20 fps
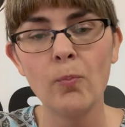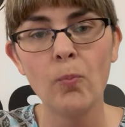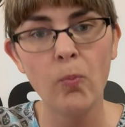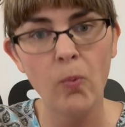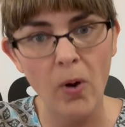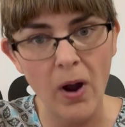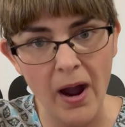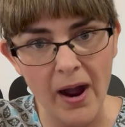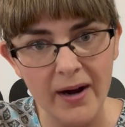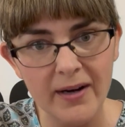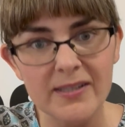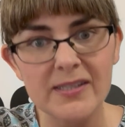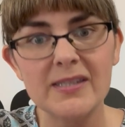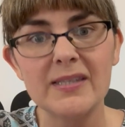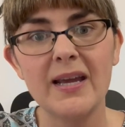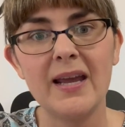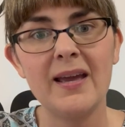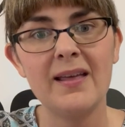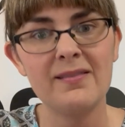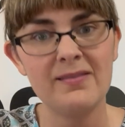walks
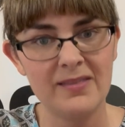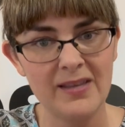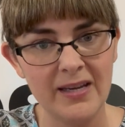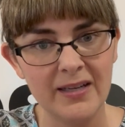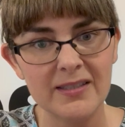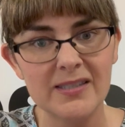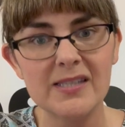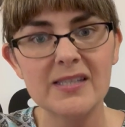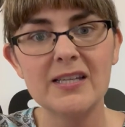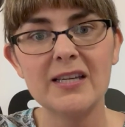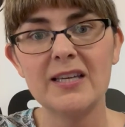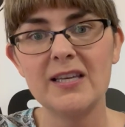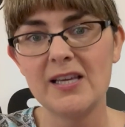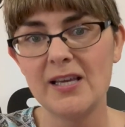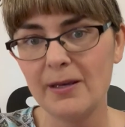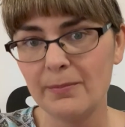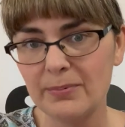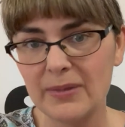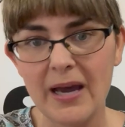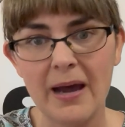and things to
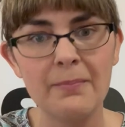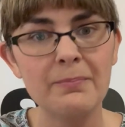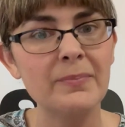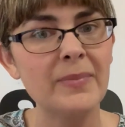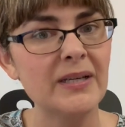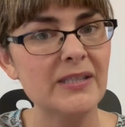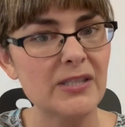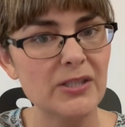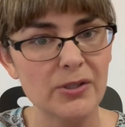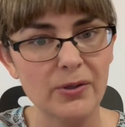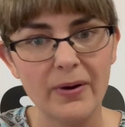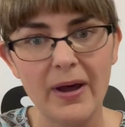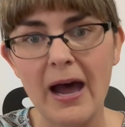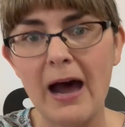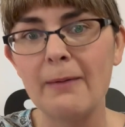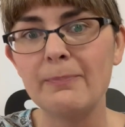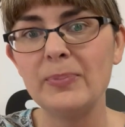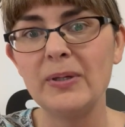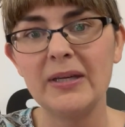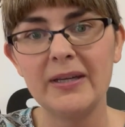keep that muscle
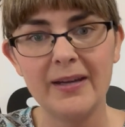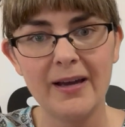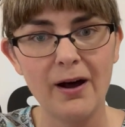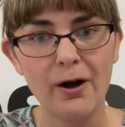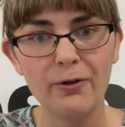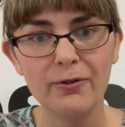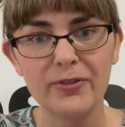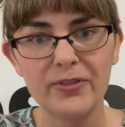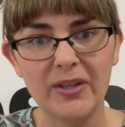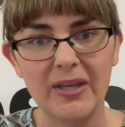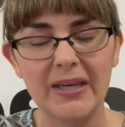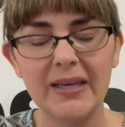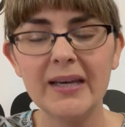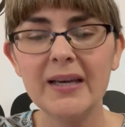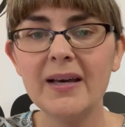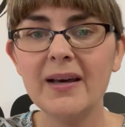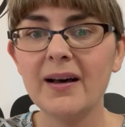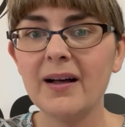happy and healthy.